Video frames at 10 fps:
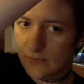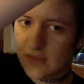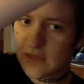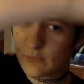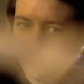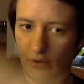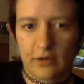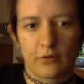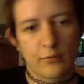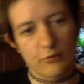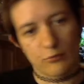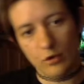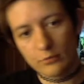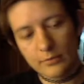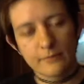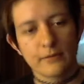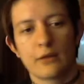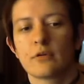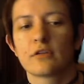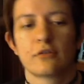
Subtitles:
he was wearing a red robe, and I wanted